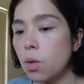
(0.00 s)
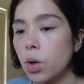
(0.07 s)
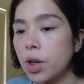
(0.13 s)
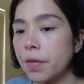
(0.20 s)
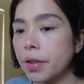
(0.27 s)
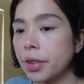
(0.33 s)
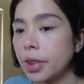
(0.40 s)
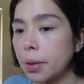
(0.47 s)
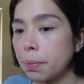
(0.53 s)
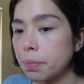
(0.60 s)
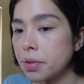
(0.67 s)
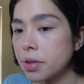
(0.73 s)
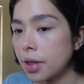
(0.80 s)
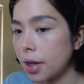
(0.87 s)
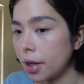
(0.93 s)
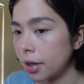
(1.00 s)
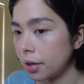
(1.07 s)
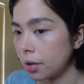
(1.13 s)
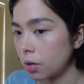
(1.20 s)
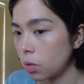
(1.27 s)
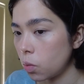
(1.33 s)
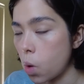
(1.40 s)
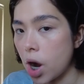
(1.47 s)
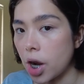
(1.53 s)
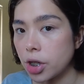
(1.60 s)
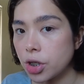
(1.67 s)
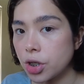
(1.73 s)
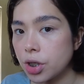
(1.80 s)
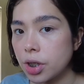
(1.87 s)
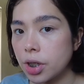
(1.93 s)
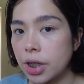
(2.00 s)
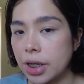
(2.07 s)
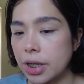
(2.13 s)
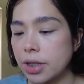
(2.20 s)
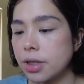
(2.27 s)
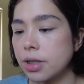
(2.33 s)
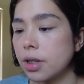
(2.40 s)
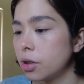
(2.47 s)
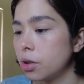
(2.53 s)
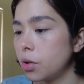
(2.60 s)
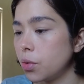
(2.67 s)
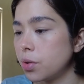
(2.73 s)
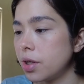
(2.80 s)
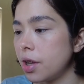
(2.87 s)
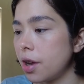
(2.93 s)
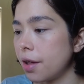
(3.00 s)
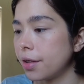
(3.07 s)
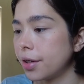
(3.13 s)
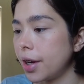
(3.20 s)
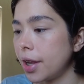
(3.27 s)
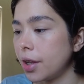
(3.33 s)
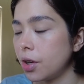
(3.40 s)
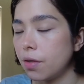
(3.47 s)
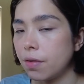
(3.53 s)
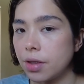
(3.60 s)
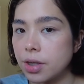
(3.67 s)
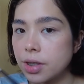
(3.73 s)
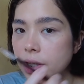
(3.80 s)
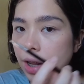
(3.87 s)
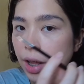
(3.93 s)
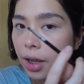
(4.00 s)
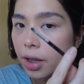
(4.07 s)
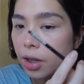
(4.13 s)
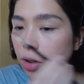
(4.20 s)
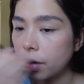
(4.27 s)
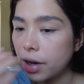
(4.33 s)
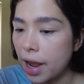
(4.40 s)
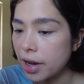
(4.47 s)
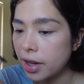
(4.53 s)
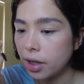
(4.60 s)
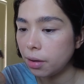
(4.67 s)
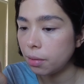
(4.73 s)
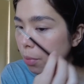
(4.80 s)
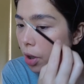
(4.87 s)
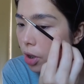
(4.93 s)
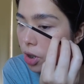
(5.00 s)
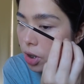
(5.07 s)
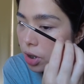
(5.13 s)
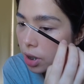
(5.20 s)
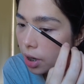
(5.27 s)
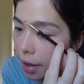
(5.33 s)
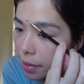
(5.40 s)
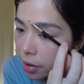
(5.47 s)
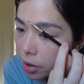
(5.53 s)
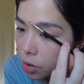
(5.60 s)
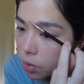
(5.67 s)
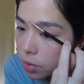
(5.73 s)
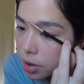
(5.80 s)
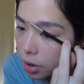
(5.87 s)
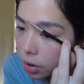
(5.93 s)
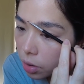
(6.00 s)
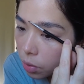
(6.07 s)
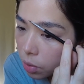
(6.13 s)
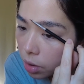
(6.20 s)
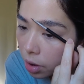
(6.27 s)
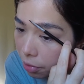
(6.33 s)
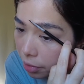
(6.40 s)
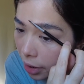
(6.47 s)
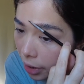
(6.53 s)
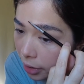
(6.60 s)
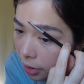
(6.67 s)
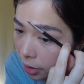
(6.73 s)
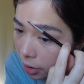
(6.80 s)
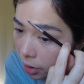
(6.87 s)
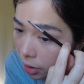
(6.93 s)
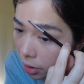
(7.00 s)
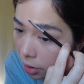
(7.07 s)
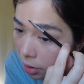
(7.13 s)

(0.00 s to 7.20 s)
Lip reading: One of the tips that I watched is use the other end of the stick, any brush, and then use it to flatten it.